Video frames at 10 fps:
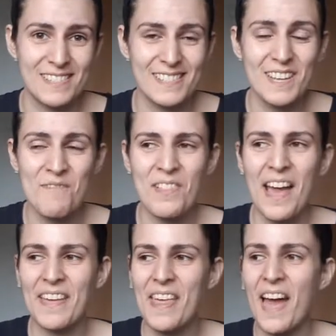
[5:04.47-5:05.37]
and stuff
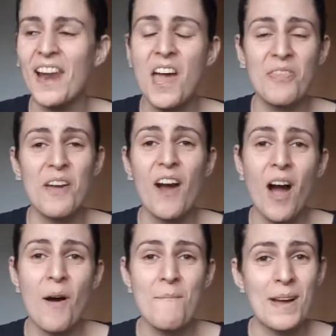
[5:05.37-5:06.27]
like that. There
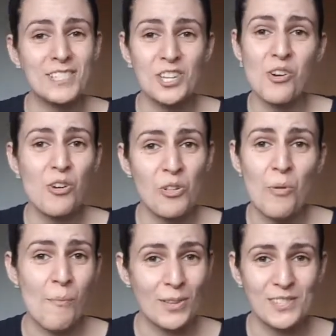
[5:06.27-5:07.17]
are
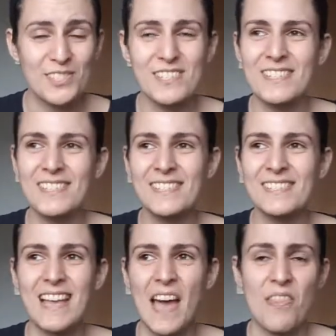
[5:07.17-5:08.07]
magical
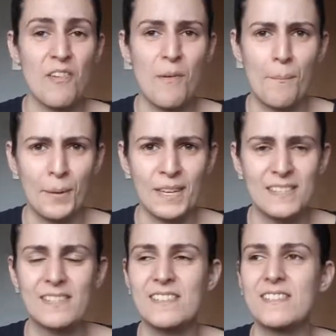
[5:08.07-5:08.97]
monsters and there are
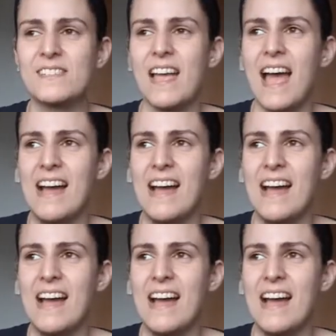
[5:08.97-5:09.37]
beasts,